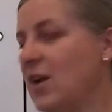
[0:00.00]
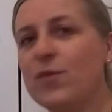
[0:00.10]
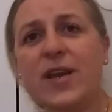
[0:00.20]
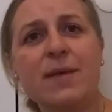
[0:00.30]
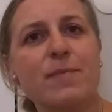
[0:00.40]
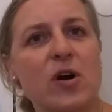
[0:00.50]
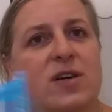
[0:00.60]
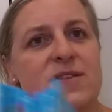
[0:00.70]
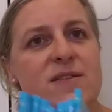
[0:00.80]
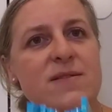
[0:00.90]
reading
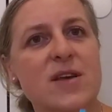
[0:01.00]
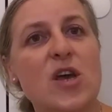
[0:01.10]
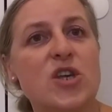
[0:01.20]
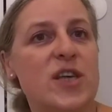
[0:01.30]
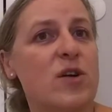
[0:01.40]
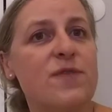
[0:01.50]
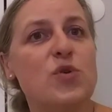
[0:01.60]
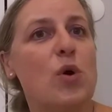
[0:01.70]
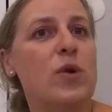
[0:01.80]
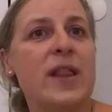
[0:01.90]
books. So I don't have to
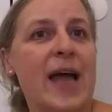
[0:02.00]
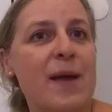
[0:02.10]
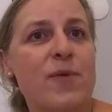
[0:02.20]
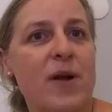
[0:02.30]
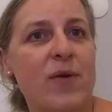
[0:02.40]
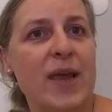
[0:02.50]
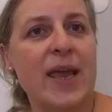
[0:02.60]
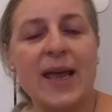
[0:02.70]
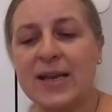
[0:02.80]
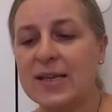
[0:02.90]
go to the library
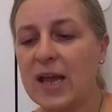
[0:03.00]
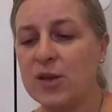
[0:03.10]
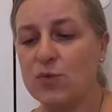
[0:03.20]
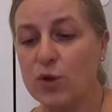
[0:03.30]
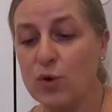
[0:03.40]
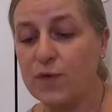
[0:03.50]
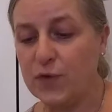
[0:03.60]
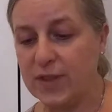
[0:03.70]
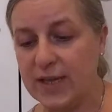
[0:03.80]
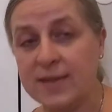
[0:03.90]
and look
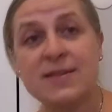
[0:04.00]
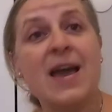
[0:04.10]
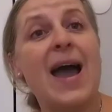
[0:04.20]
for things.